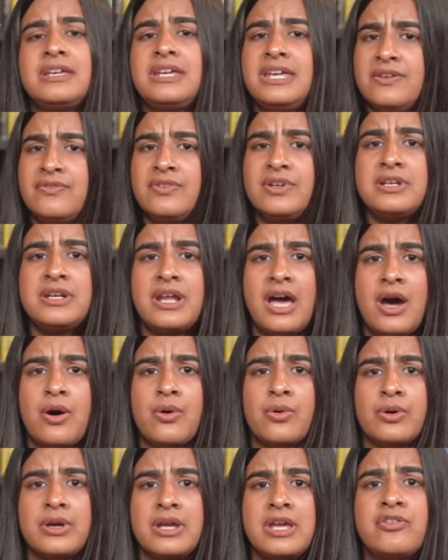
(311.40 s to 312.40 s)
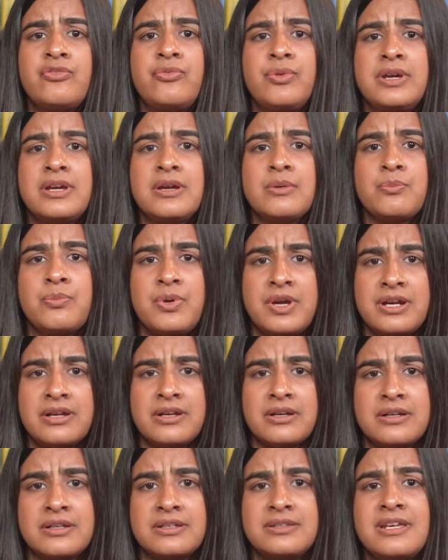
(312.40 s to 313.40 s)
Even now, if we
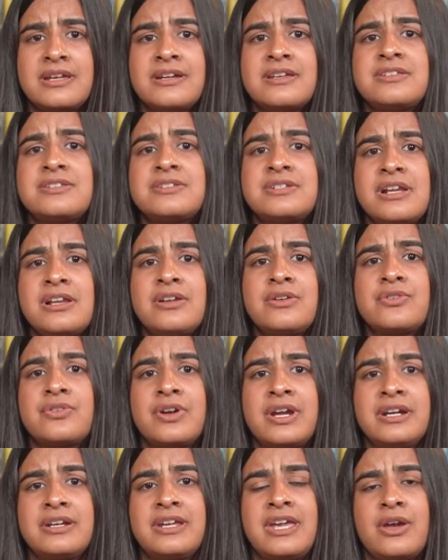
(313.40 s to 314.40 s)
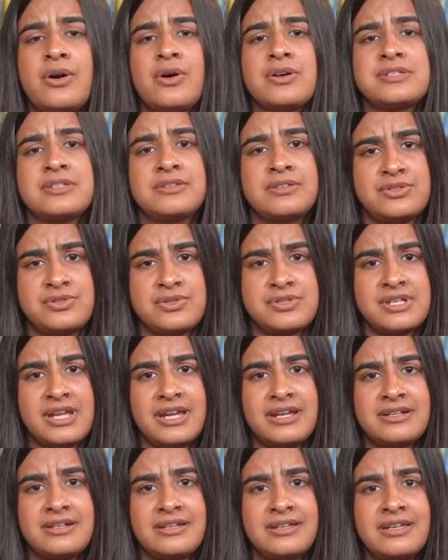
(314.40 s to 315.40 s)
compare, there is still great chaos in the
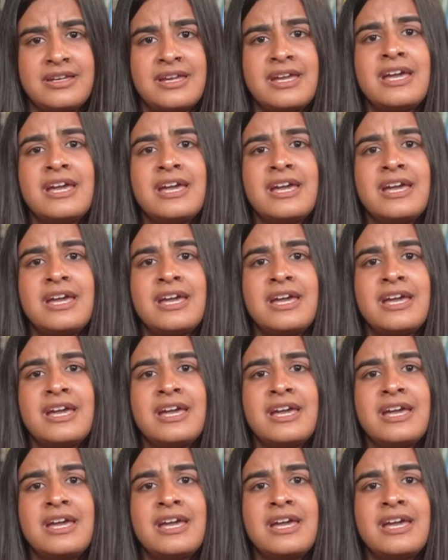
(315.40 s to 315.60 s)
society.